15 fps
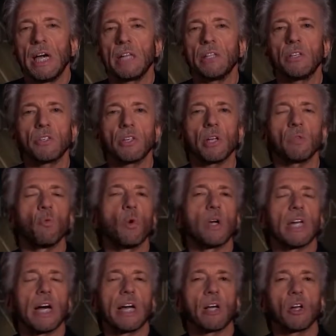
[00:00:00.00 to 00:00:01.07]
And he said,
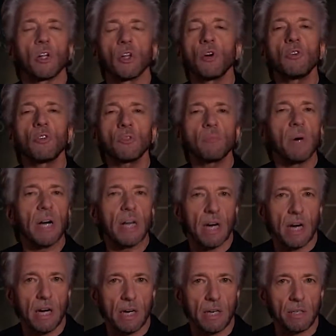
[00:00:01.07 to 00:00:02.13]
"When I closed my
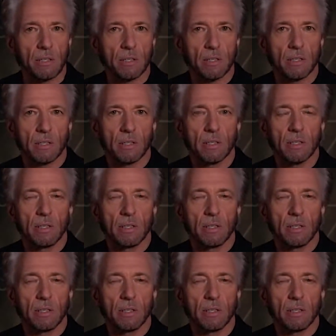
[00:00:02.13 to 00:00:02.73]
eyes,"